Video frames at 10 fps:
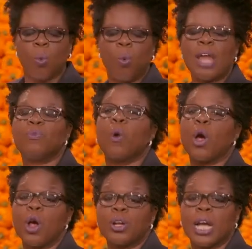What
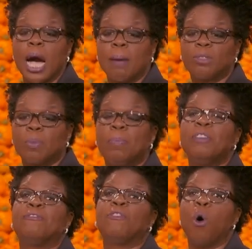word comes
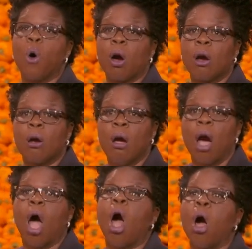before
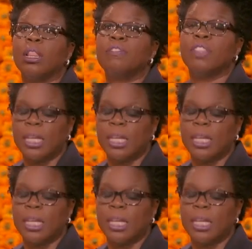all of